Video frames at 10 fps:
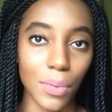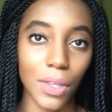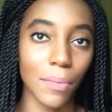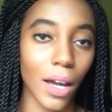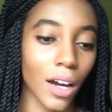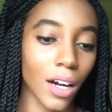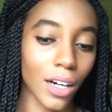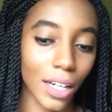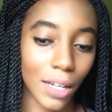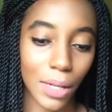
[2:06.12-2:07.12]
within my
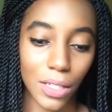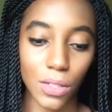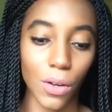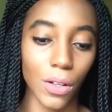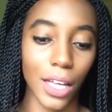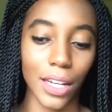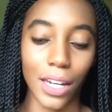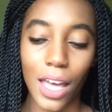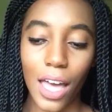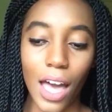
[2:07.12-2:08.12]
heart and my soul,
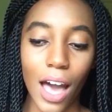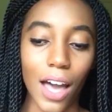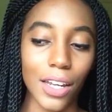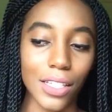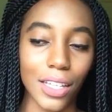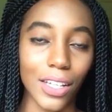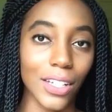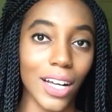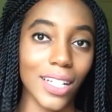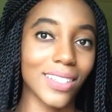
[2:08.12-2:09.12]
and I honestly
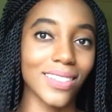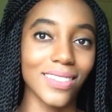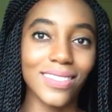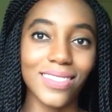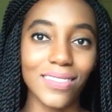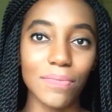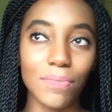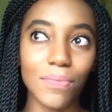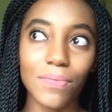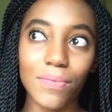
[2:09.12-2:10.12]
could not
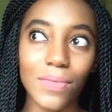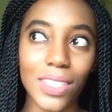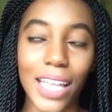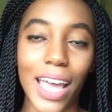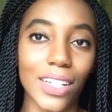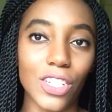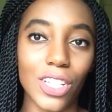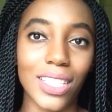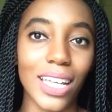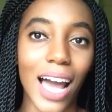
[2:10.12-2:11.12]
stand to
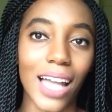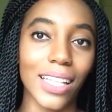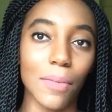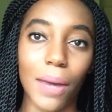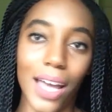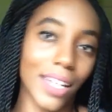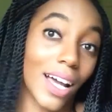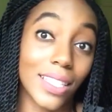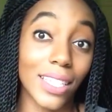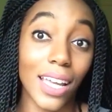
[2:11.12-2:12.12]
just sit idly by and
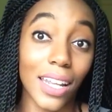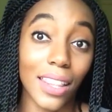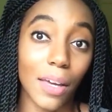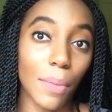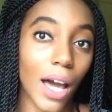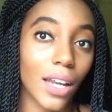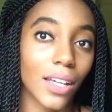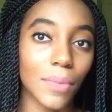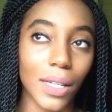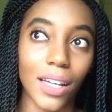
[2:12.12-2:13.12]
not say anything about
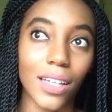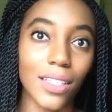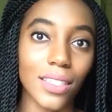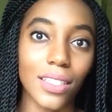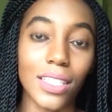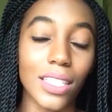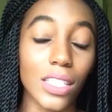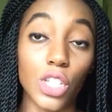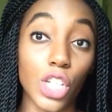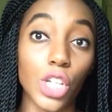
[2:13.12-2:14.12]
it, because this
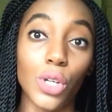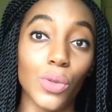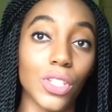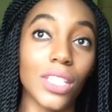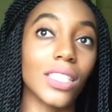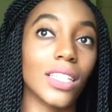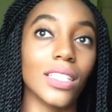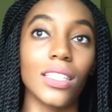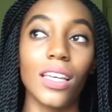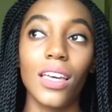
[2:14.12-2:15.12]
is huge. This
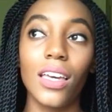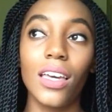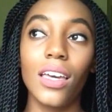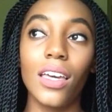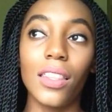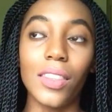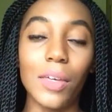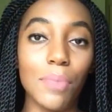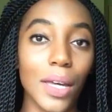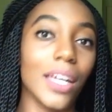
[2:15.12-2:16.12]
is
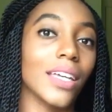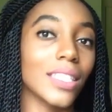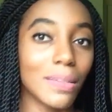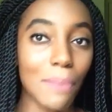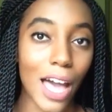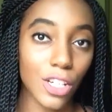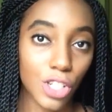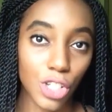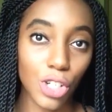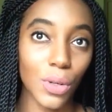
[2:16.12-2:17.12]
the biggest mass
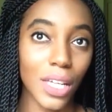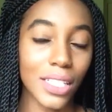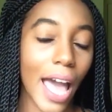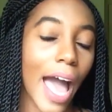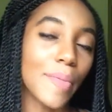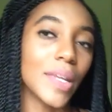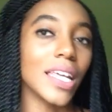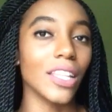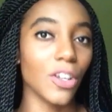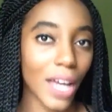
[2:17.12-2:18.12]
shooting to happen
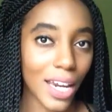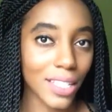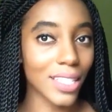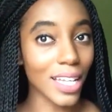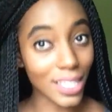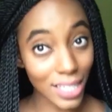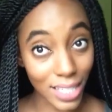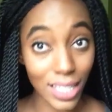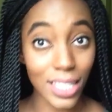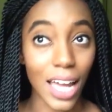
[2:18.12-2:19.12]
in the United States
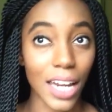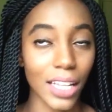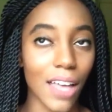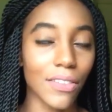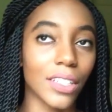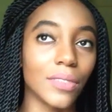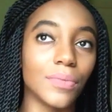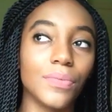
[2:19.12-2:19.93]
since 9/11.